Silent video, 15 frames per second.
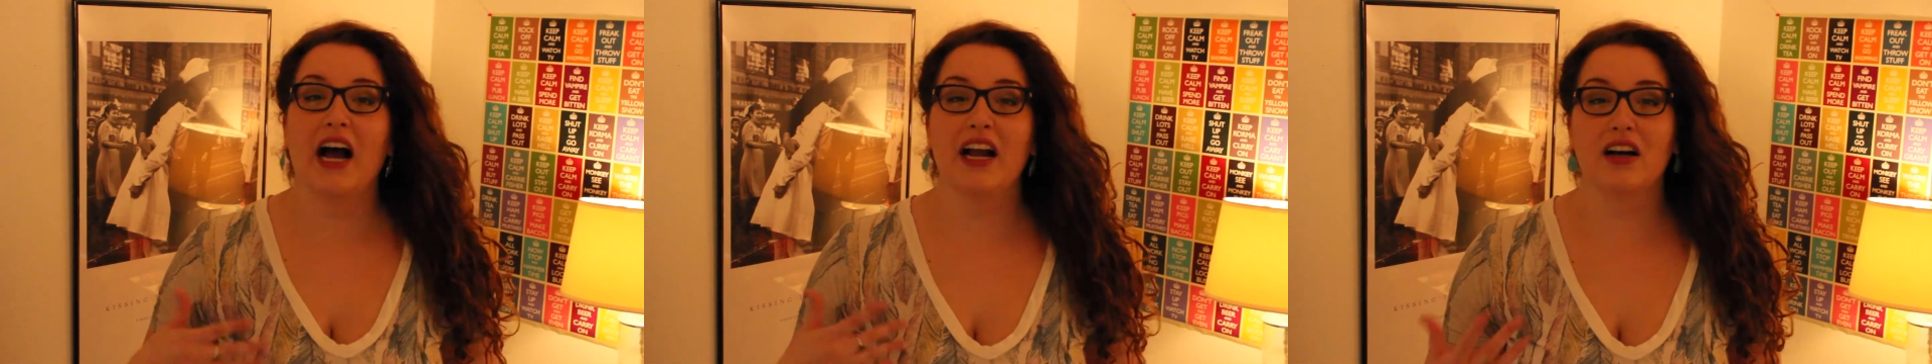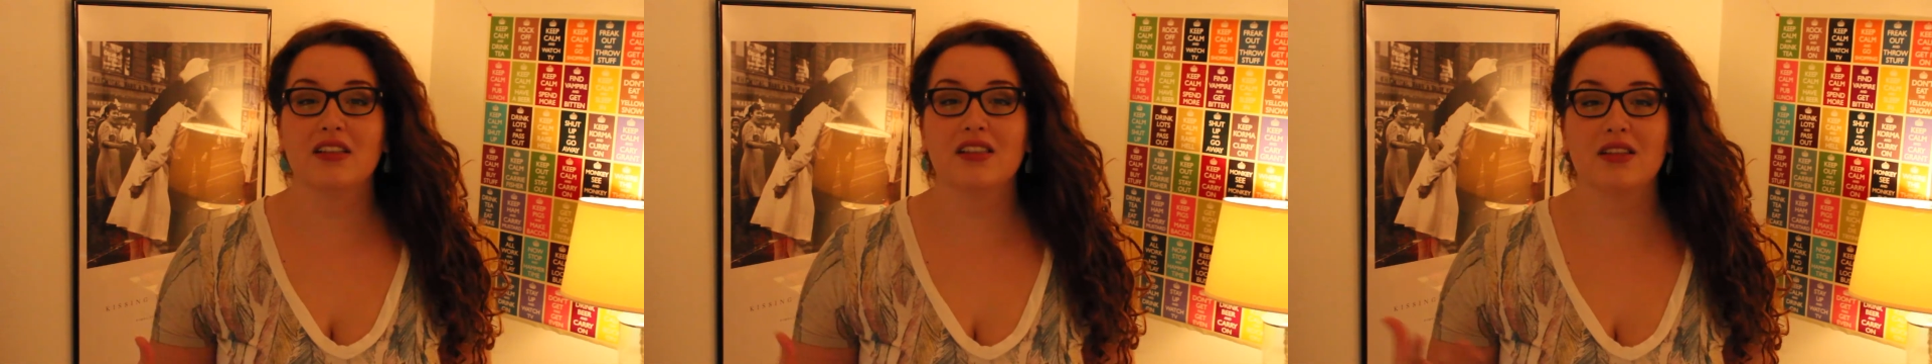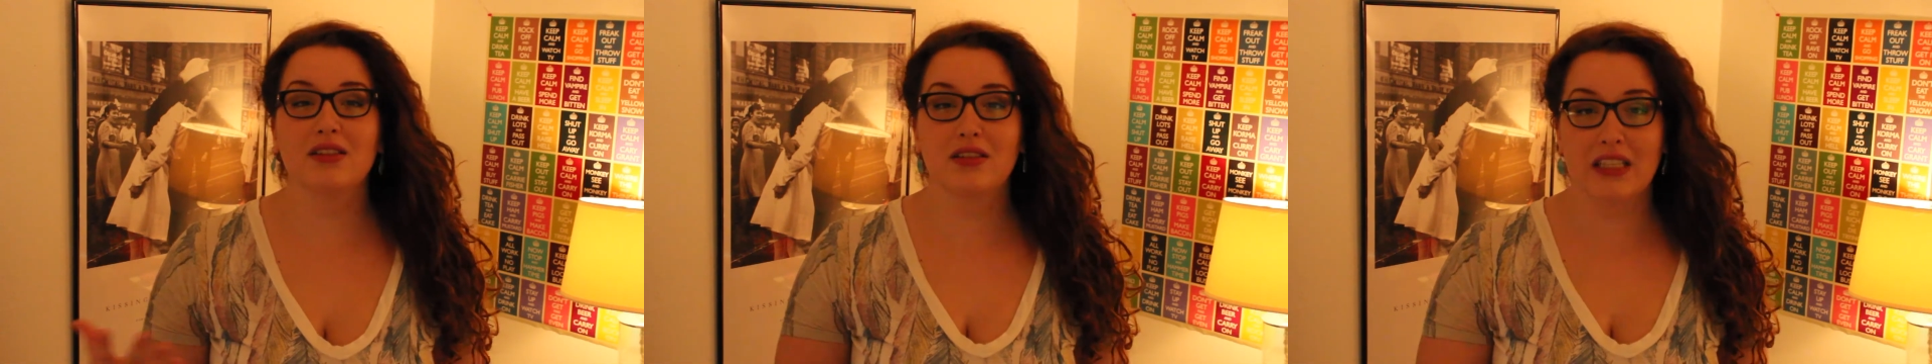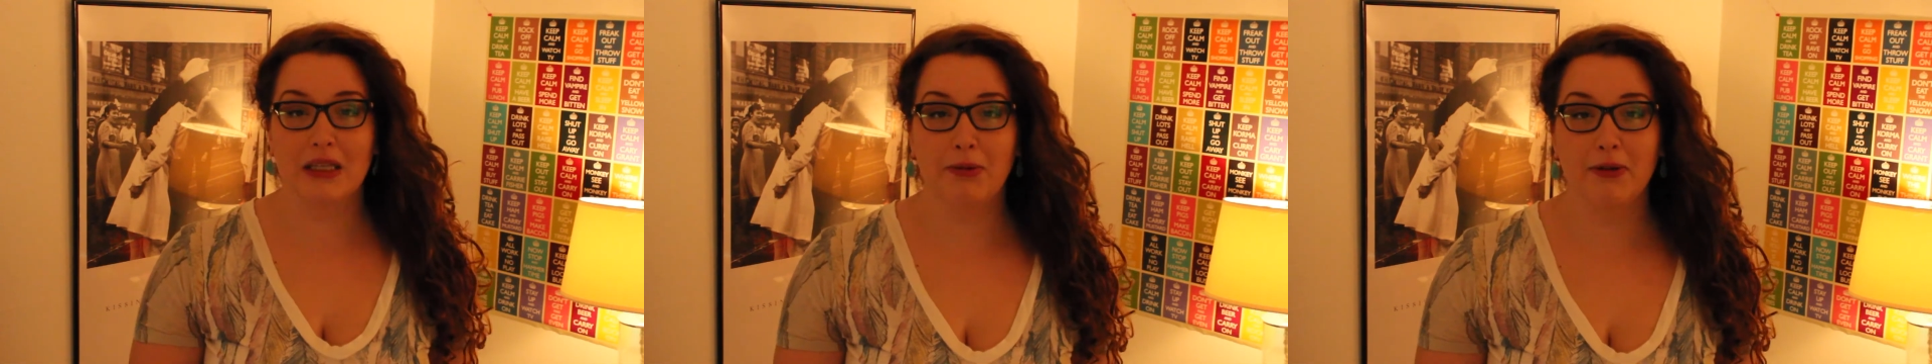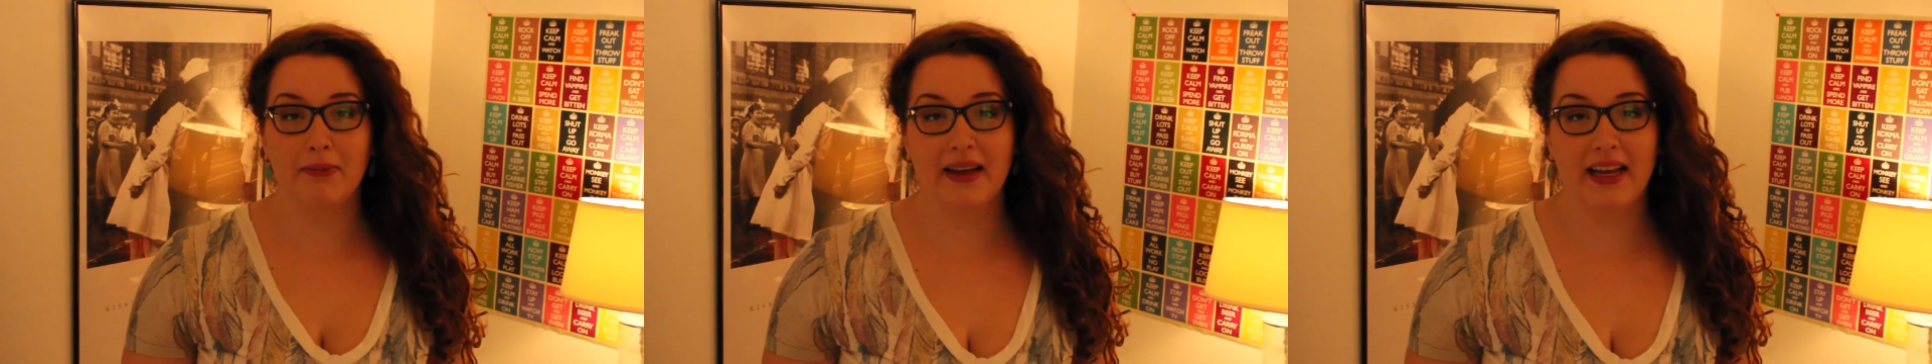I also
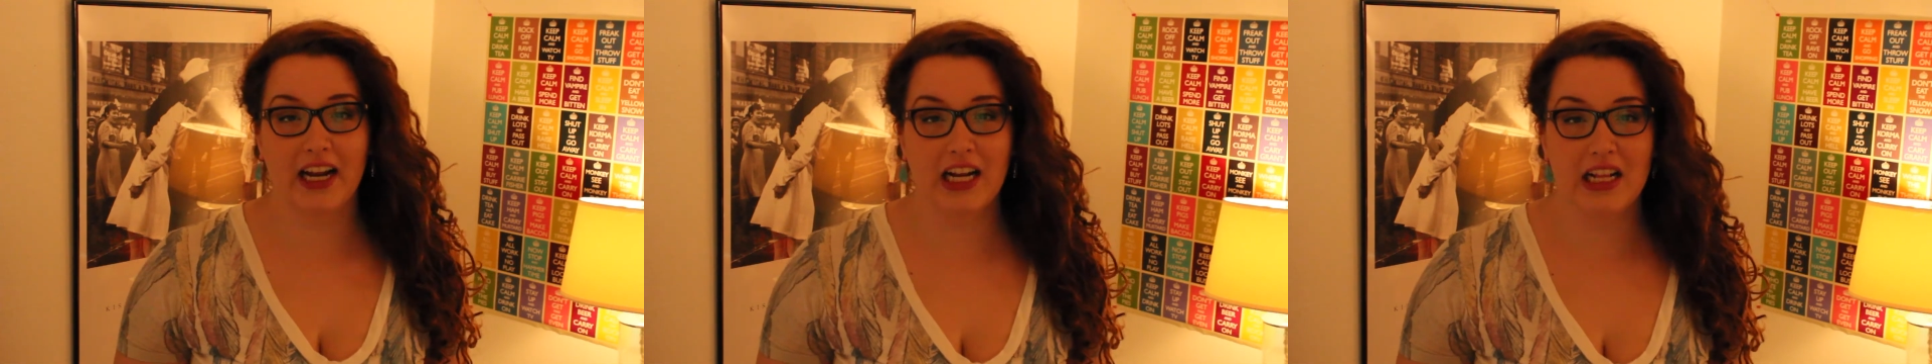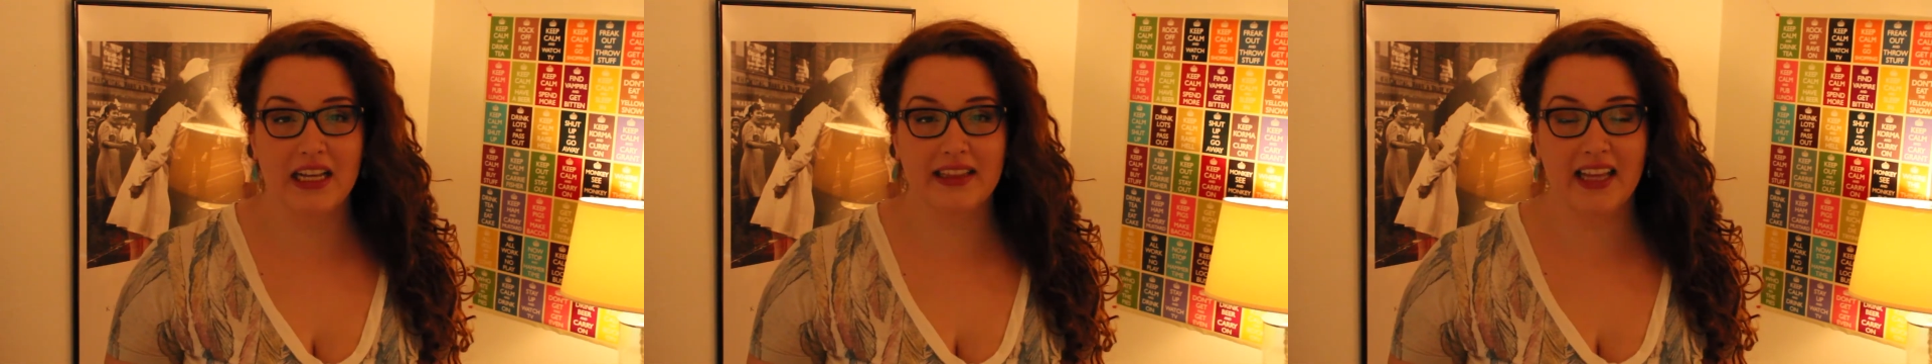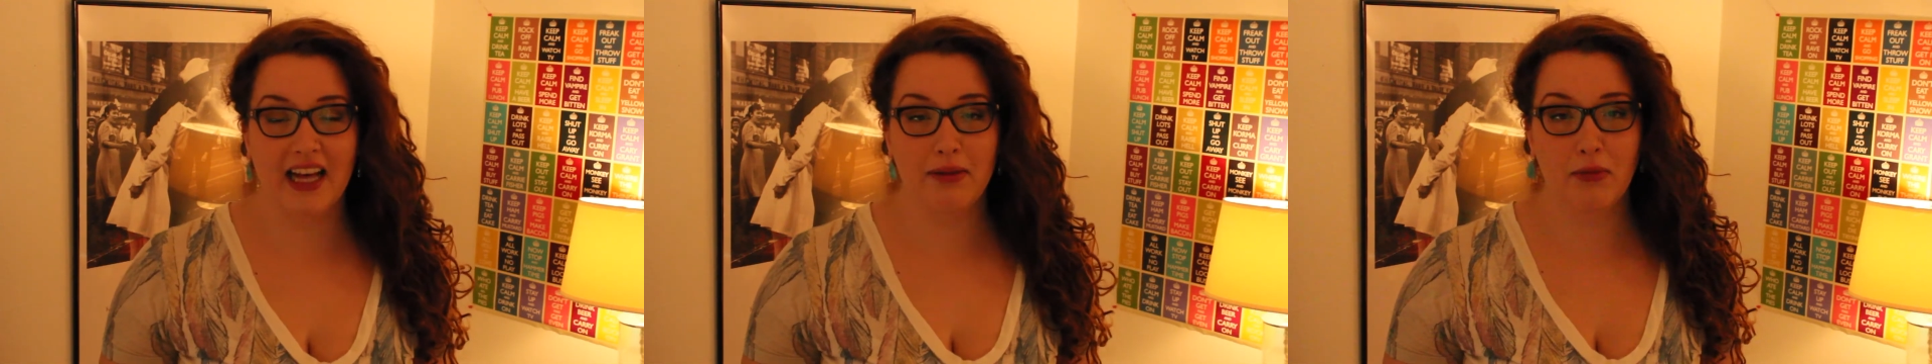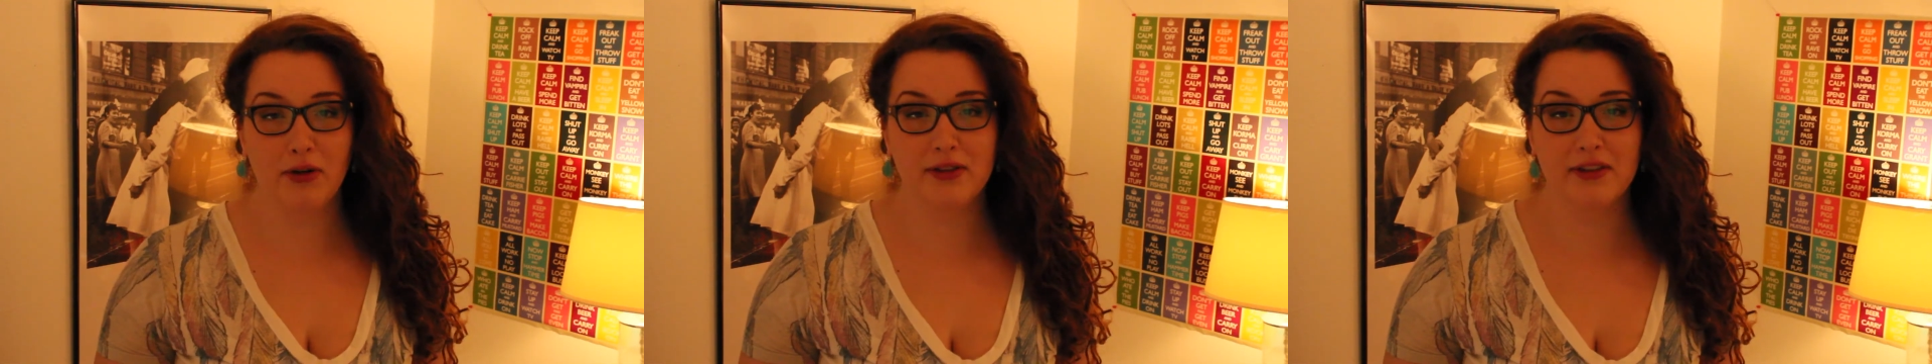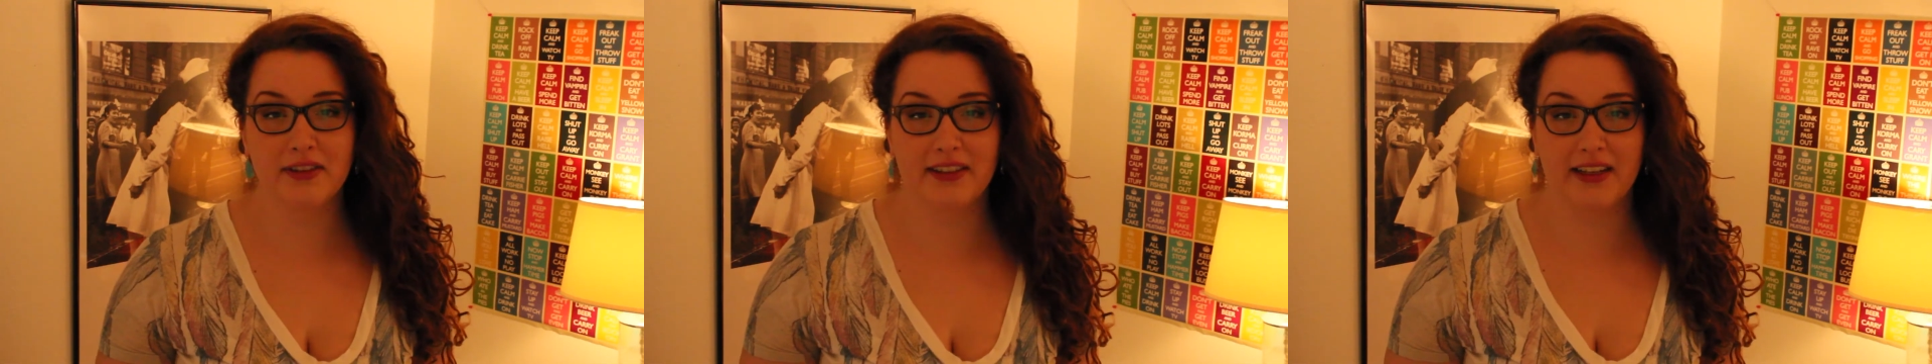sleep with my hair like that
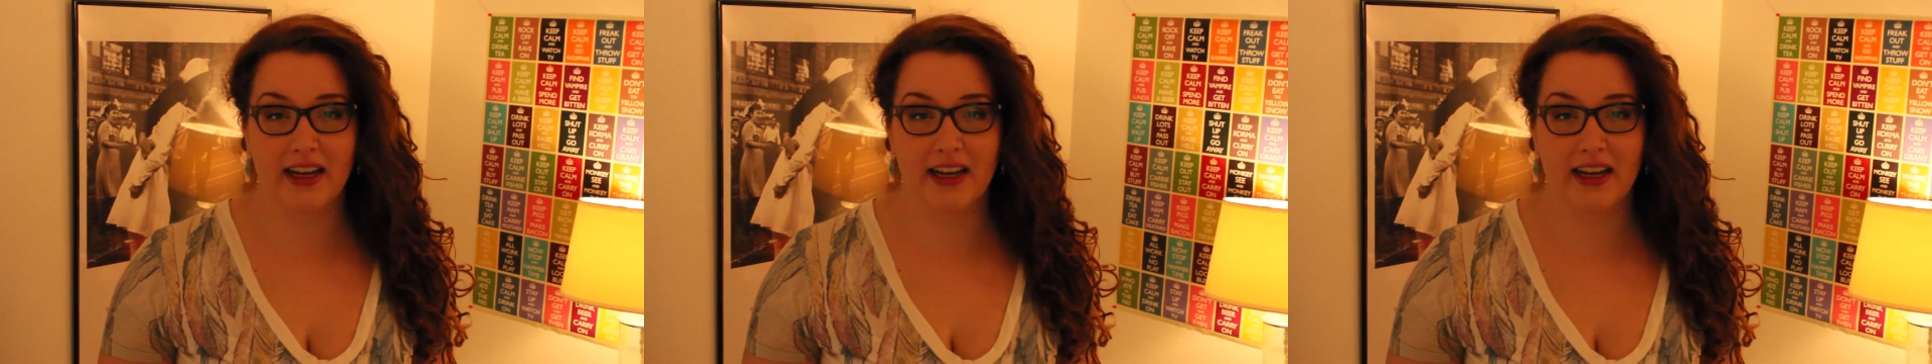most of the